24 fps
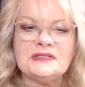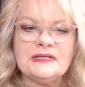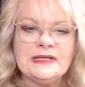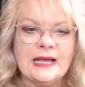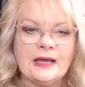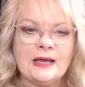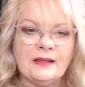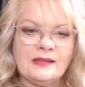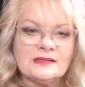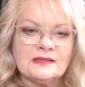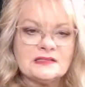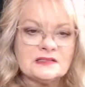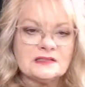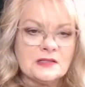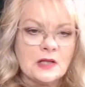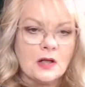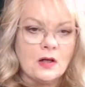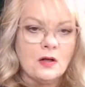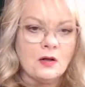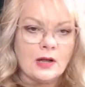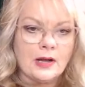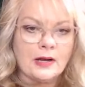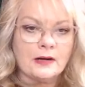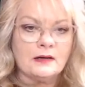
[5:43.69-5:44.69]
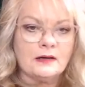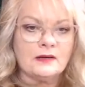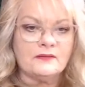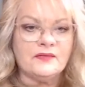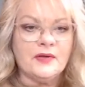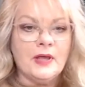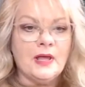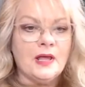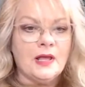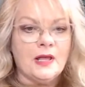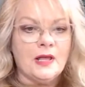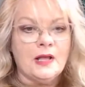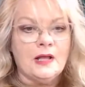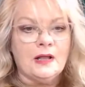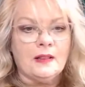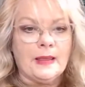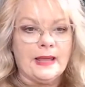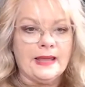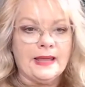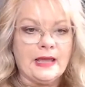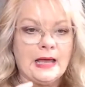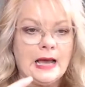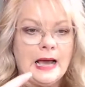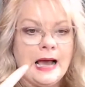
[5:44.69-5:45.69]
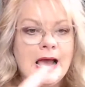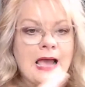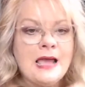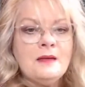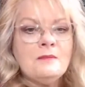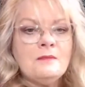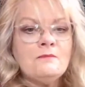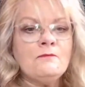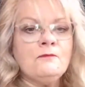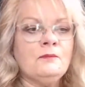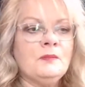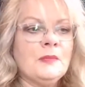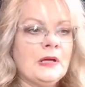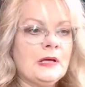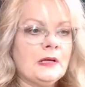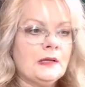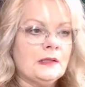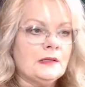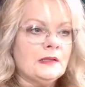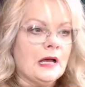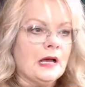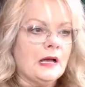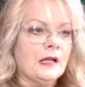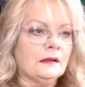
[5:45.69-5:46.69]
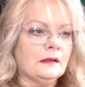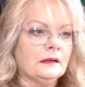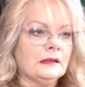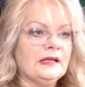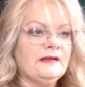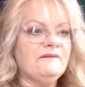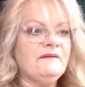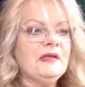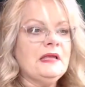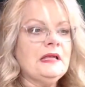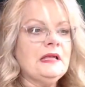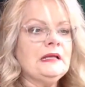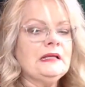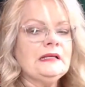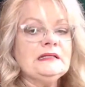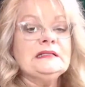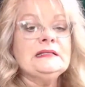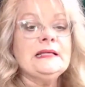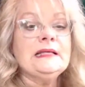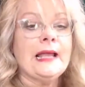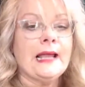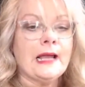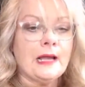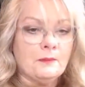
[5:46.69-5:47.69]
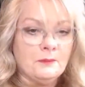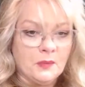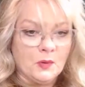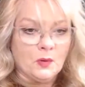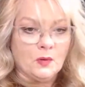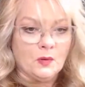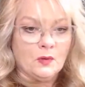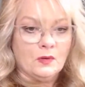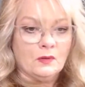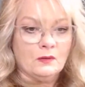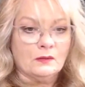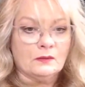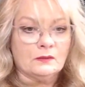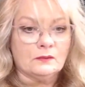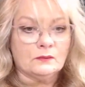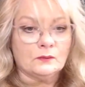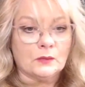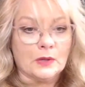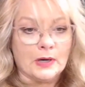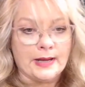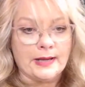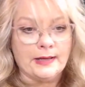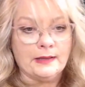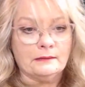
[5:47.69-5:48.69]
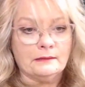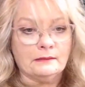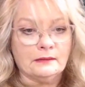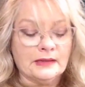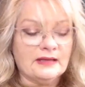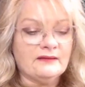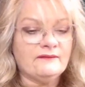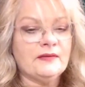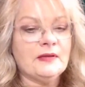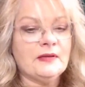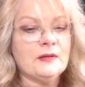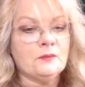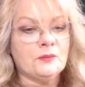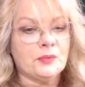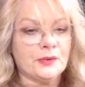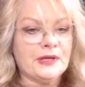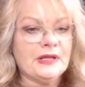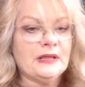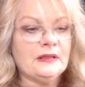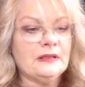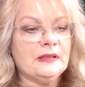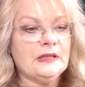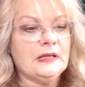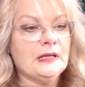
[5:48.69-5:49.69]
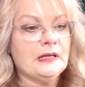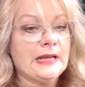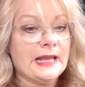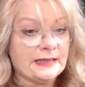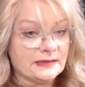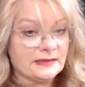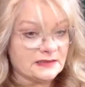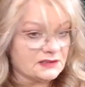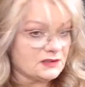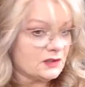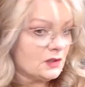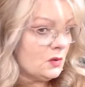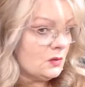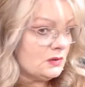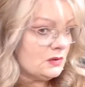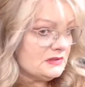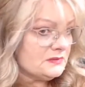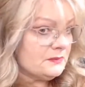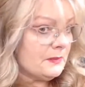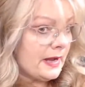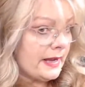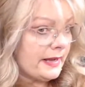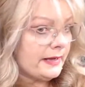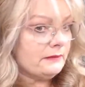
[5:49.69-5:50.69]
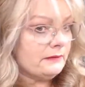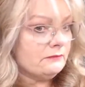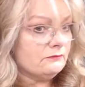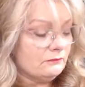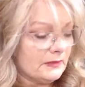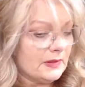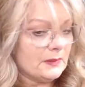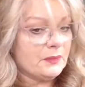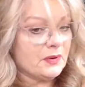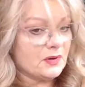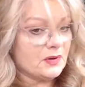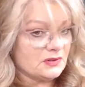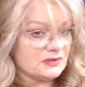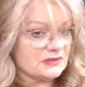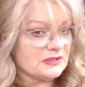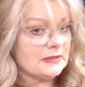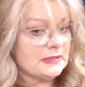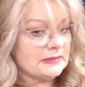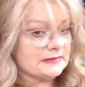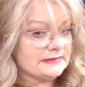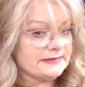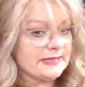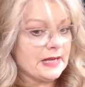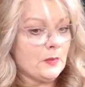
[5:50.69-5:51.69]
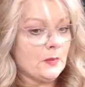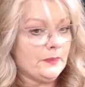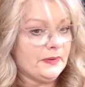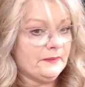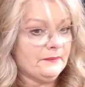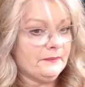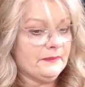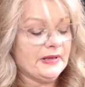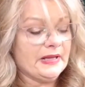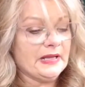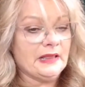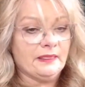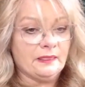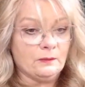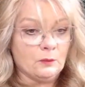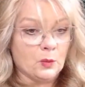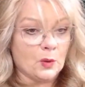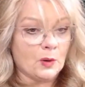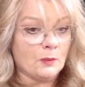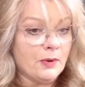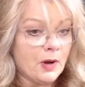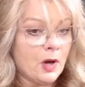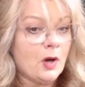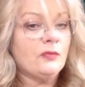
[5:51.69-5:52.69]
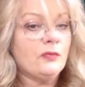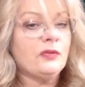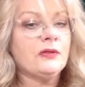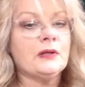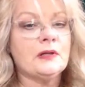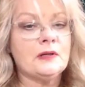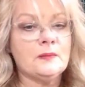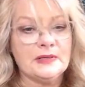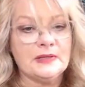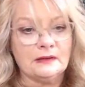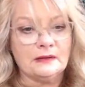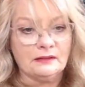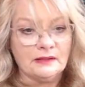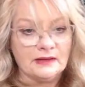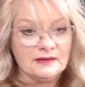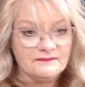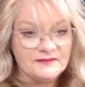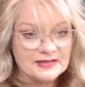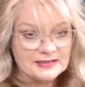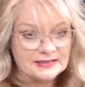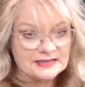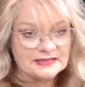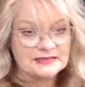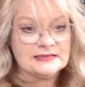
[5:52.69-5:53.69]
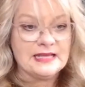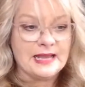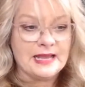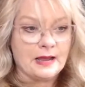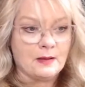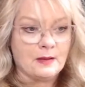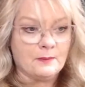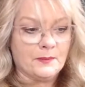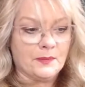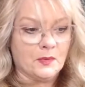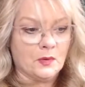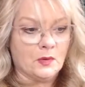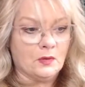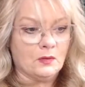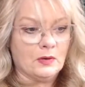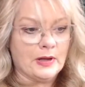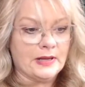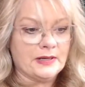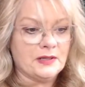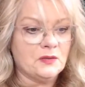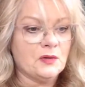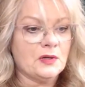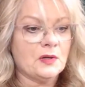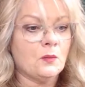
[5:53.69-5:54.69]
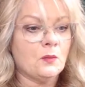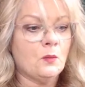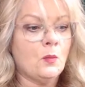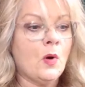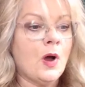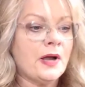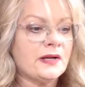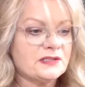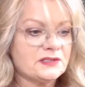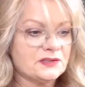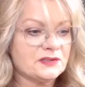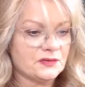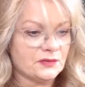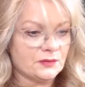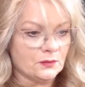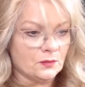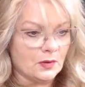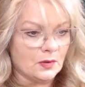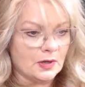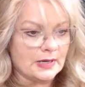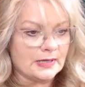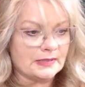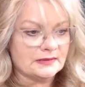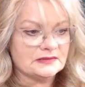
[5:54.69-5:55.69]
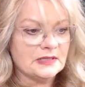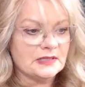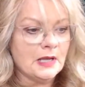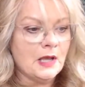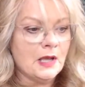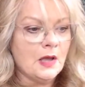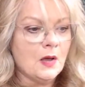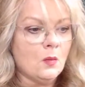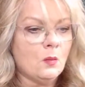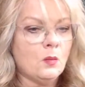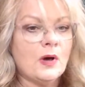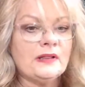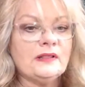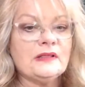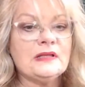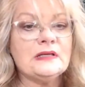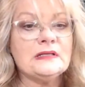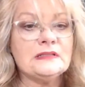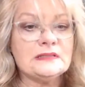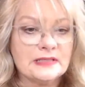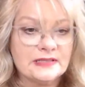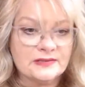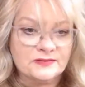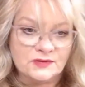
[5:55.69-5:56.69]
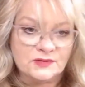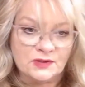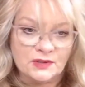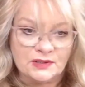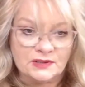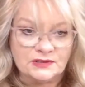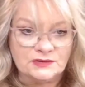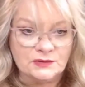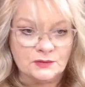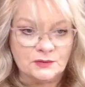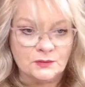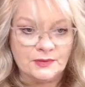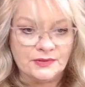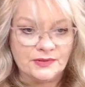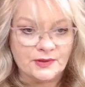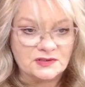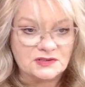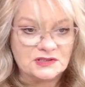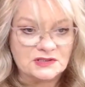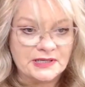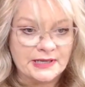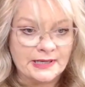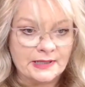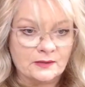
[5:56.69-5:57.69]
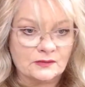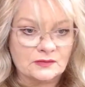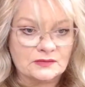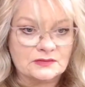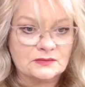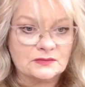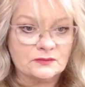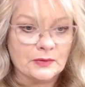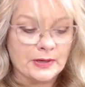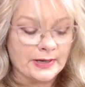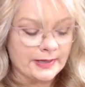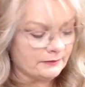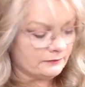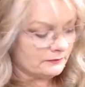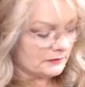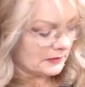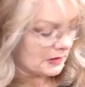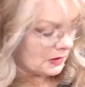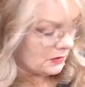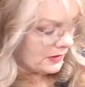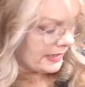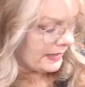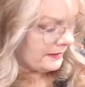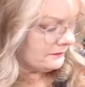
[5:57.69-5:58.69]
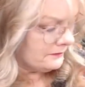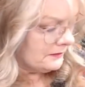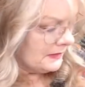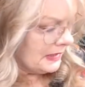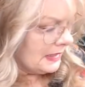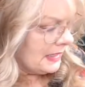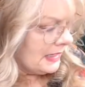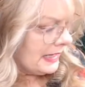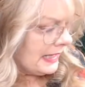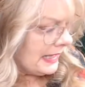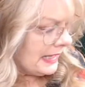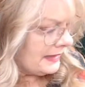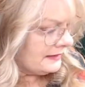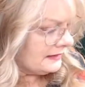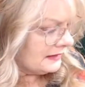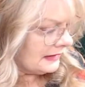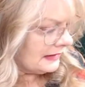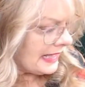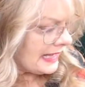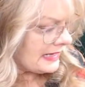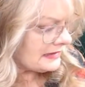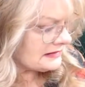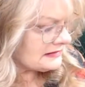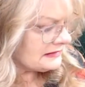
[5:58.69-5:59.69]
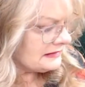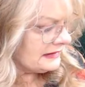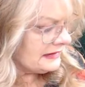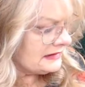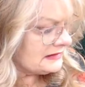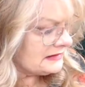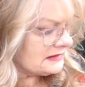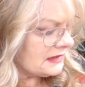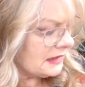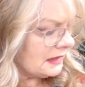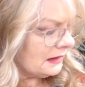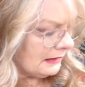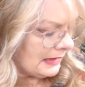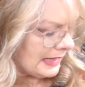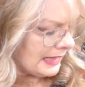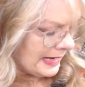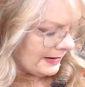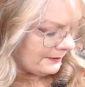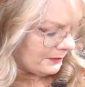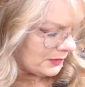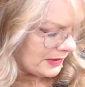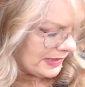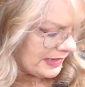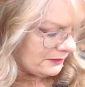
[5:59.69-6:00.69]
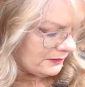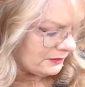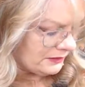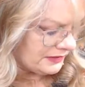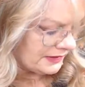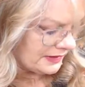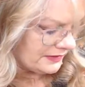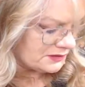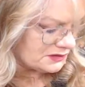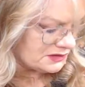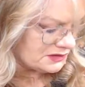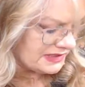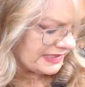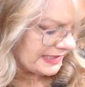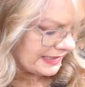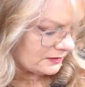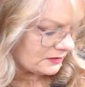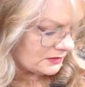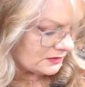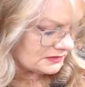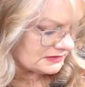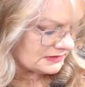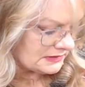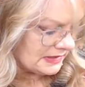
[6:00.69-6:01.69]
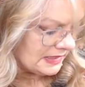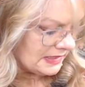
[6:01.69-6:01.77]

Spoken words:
See how this is all kind of like I'm a living example, right? Living, breathing, and so is the person that's helping me. We're both going to be a living example, and you can watch through us what these things are going to do with our channels, right? Okay. And the last thing is collaborate with other channels.